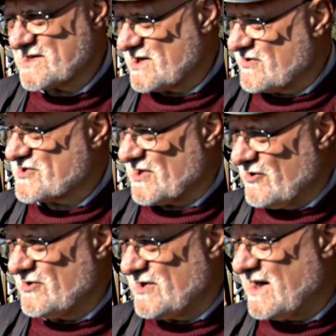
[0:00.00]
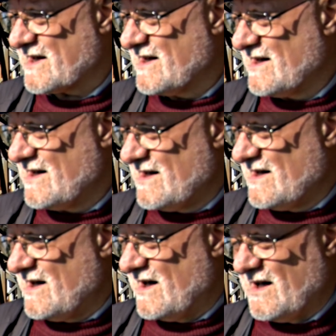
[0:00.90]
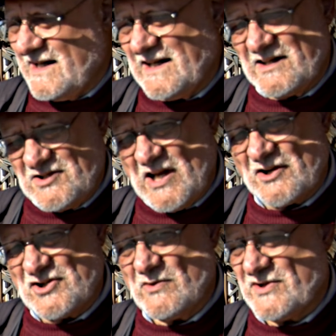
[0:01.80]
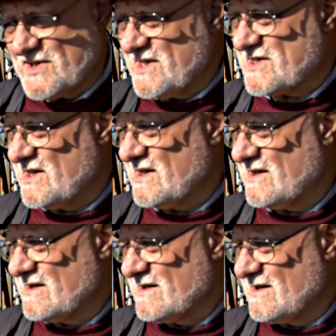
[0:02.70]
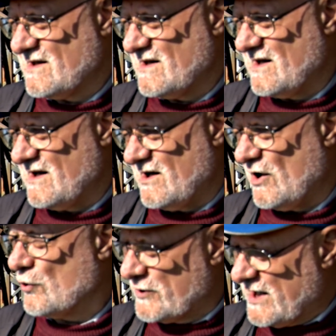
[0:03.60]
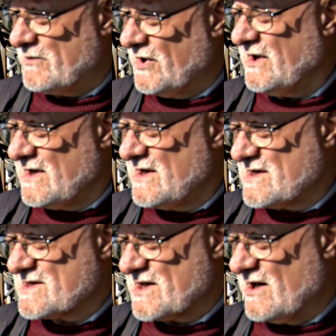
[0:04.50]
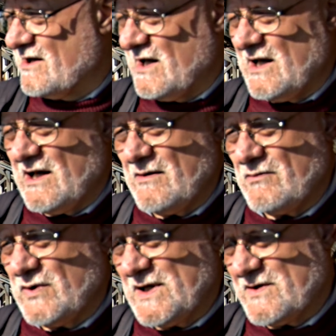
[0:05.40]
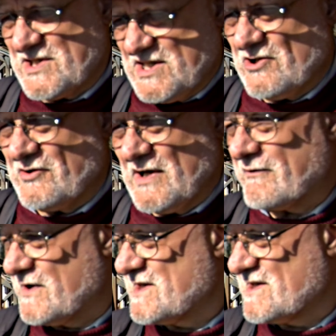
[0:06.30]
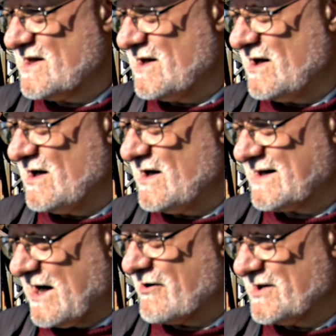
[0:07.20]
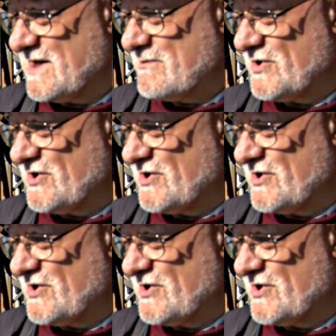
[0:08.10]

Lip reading: to the Saloon Deck in conjunction with existing old timber. So there's just not enough current timber to